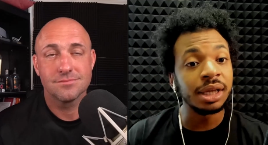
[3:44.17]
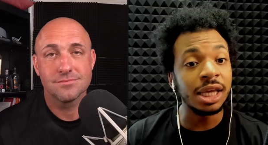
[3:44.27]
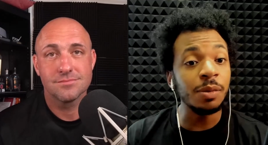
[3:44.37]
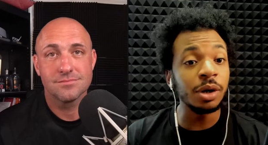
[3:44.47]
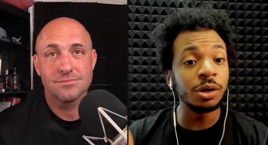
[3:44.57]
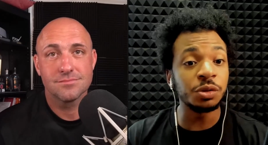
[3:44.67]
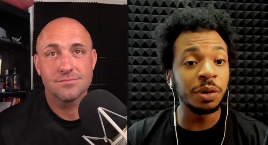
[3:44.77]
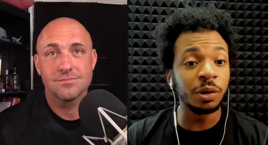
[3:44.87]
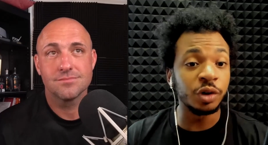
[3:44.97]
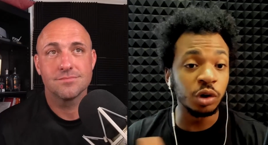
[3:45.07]
Speaker 1: he went on
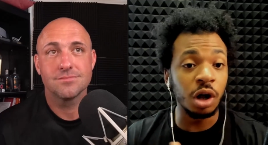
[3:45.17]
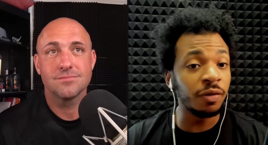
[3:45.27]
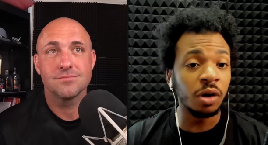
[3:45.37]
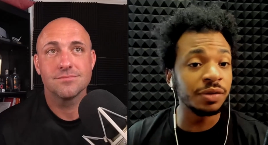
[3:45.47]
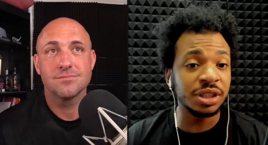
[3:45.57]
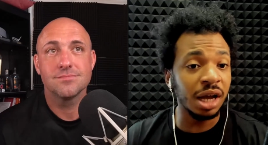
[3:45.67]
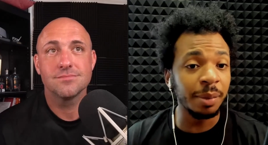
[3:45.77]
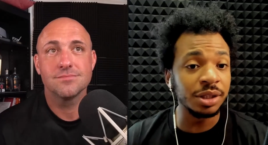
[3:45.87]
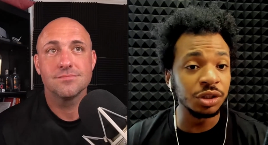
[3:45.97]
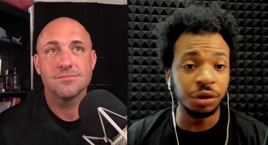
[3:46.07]
Twitter and turned off all of his
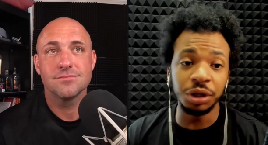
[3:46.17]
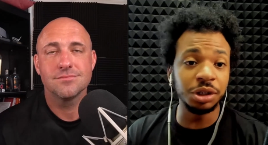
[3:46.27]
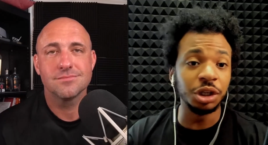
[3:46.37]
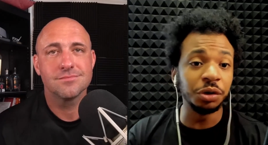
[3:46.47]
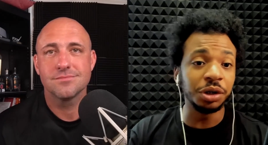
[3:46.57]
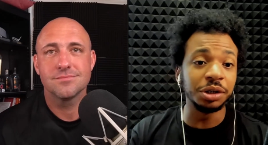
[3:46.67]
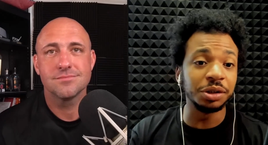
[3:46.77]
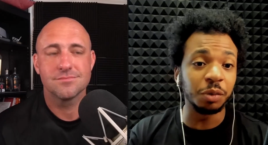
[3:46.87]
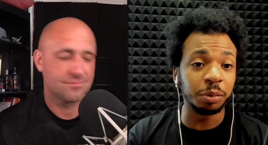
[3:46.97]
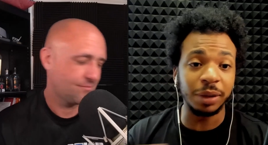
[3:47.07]
comments. You
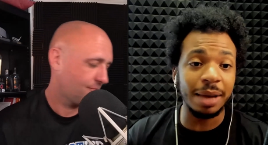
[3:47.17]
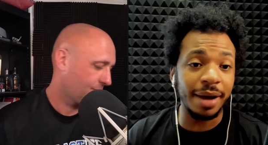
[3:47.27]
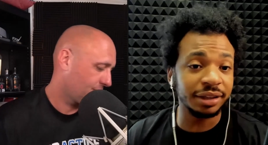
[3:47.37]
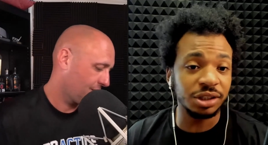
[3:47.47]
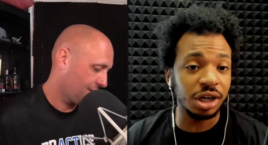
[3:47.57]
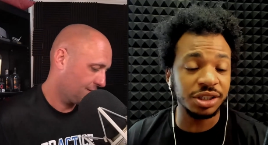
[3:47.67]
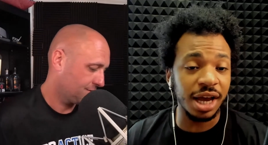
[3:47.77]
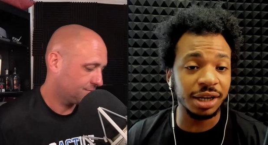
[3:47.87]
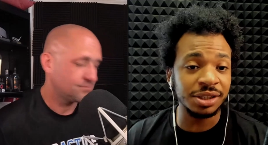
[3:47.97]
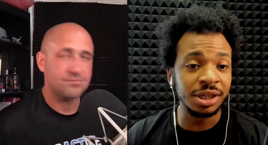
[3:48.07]
couldn't reply back to Josh
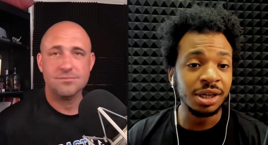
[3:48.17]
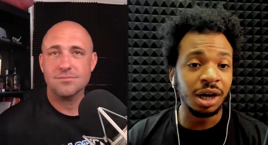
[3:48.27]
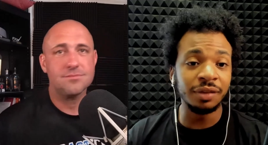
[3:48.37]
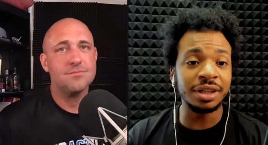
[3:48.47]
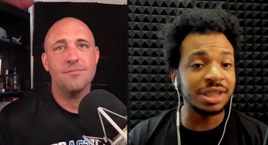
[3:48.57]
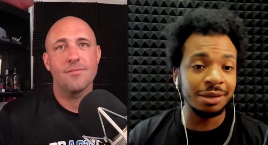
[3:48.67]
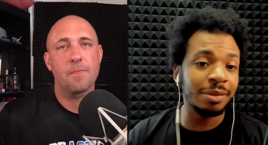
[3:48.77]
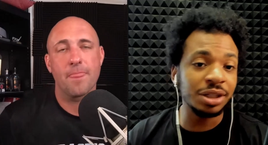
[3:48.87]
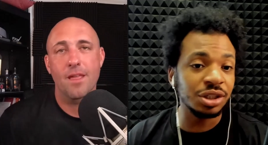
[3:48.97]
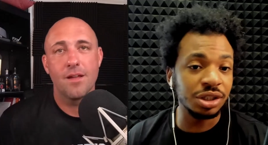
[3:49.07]
Gattis unless he
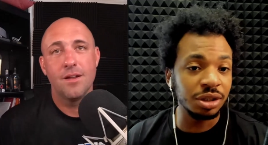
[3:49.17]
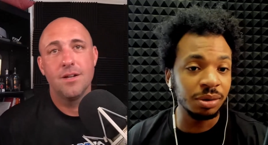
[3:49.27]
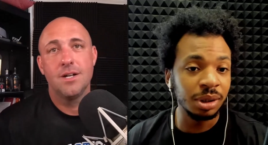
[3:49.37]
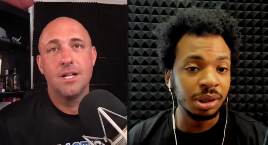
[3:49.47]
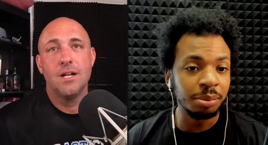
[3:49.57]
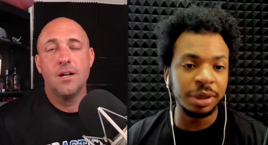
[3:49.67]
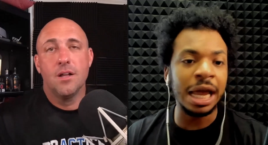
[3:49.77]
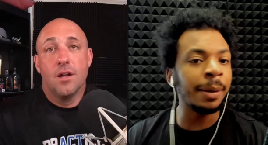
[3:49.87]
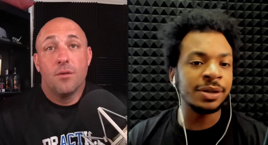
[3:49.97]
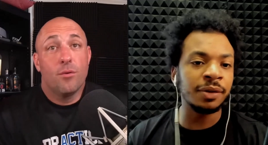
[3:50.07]
mentioned you. But
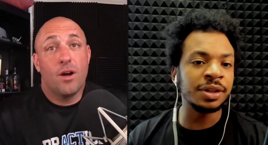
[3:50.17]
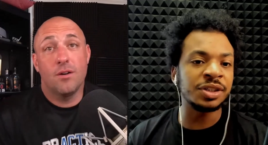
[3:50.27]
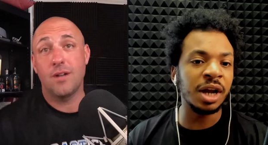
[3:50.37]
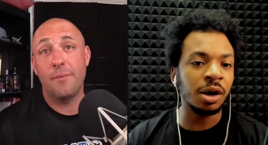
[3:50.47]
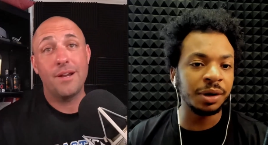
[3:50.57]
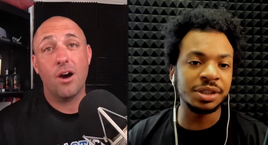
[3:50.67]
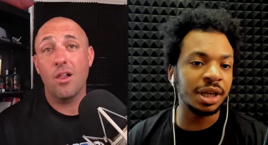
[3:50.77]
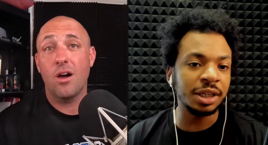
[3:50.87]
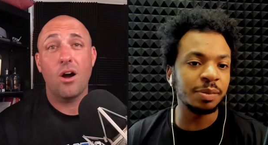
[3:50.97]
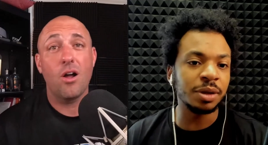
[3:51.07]
now
Speaker 2: he's on this tear. I
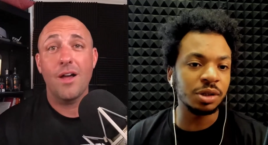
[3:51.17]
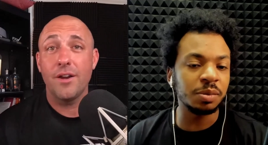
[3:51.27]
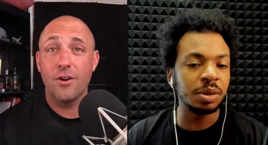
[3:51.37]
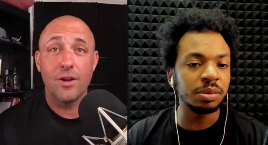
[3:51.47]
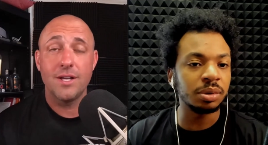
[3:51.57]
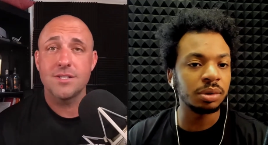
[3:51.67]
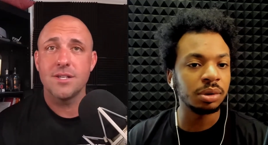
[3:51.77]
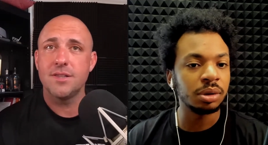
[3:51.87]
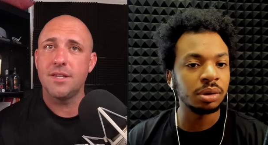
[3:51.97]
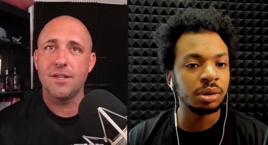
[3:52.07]
mean, all I know is
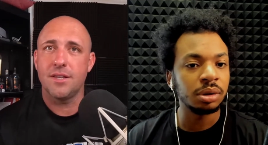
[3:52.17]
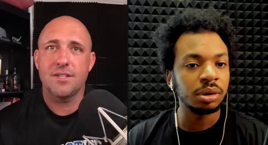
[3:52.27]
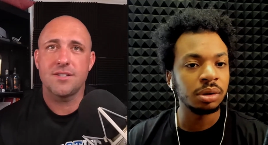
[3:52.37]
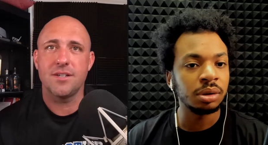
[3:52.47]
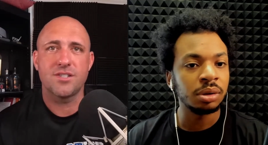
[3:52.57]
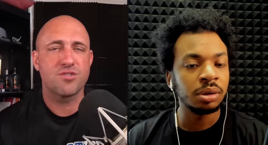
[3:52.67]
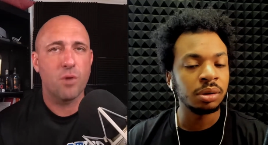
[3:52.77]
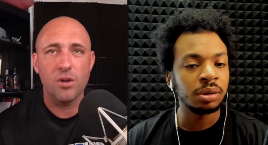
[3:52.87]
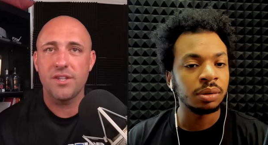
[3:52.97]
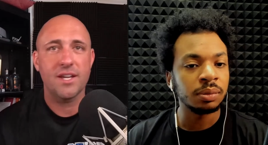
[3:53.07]
this is
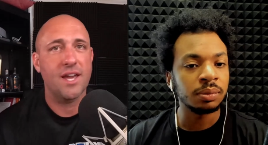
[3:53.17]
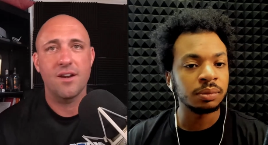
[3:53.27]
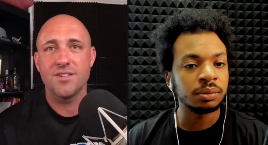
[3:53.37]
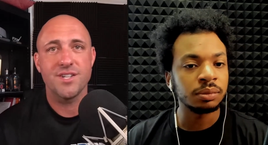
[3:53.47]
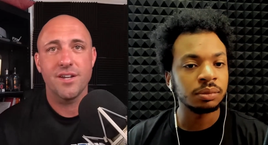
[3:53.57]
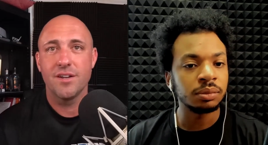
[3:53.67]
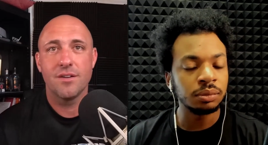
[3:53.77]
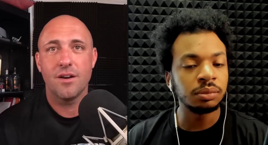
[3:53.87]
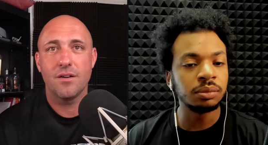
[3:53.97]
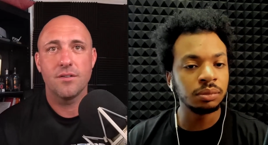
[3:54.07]
small dick energy
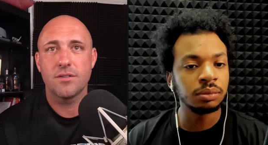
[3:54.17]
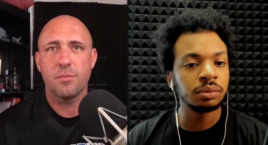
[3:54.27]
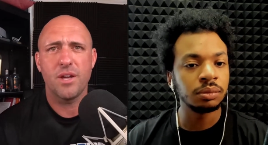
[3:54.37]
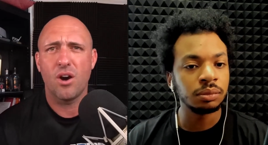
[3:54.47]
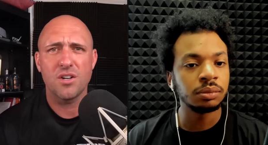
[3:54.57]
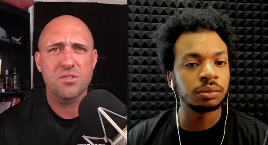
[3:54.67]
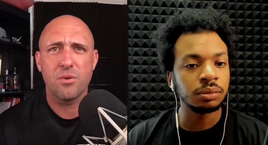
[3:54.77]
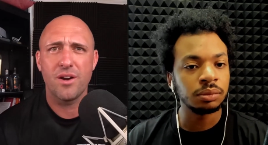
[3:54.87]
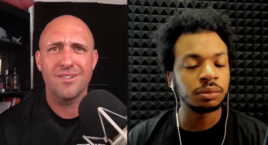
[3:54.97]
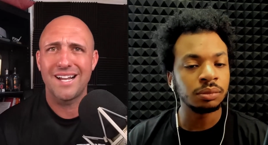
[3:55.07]
to be on
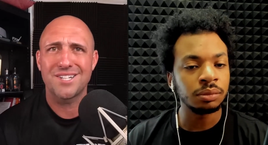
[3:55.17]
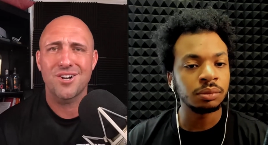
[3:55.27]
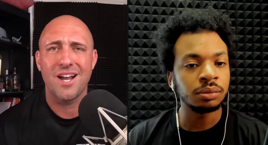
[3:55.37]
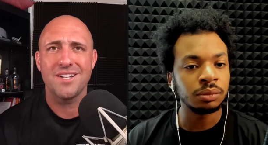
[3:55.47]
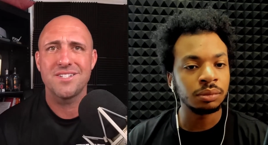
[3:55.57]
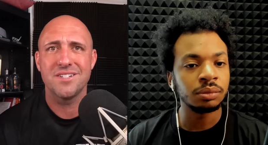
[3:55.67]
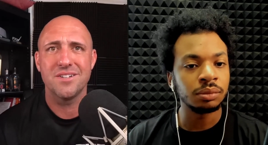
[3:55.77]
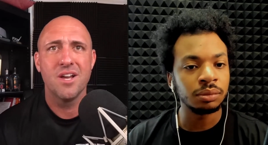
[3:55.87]
Twitter, like trying to